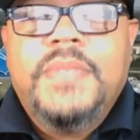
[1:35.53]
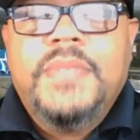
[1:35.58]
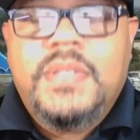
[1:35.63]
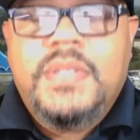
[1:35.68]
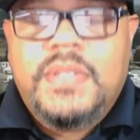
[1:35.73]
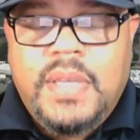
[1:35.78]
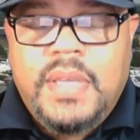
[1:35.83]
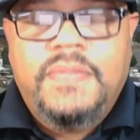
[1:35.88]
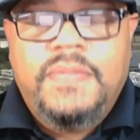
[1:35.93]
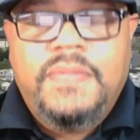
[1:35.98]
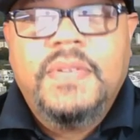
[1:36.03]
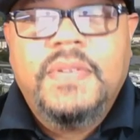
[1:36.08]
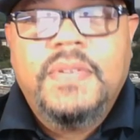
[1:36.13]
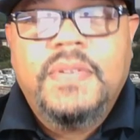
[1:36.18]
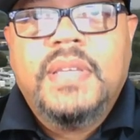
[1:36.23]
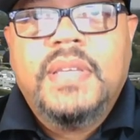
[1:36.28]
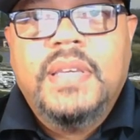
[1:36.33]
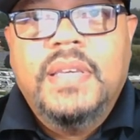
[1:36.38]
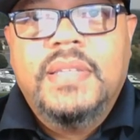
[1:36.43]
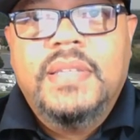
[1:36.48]
Safe
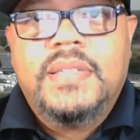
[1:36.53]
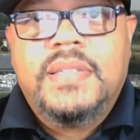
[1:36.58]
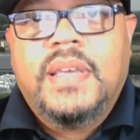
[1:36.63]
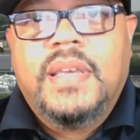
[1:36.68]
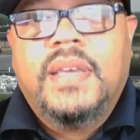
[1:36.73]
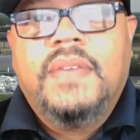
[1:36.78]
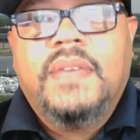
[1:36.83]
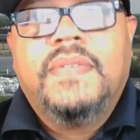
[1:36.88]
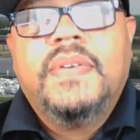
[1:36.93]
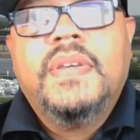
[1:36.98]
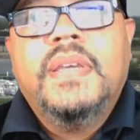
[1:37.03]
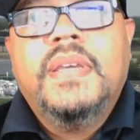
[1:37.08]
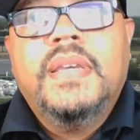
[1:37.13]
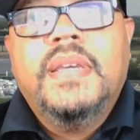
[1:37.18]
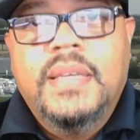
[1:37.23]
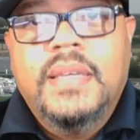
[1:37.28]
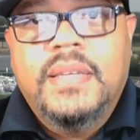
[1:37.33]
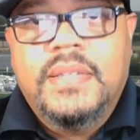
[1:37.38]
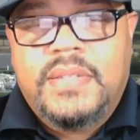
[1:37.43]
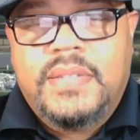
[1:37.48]
is safe
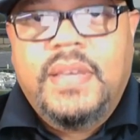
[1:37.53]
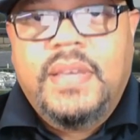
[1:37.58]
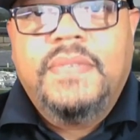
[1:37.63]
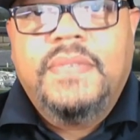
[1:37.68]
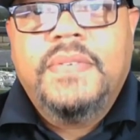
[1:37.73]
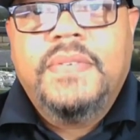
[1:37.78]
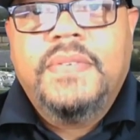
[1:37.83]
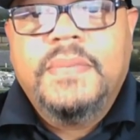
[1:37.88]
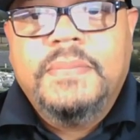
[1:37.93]
is safe.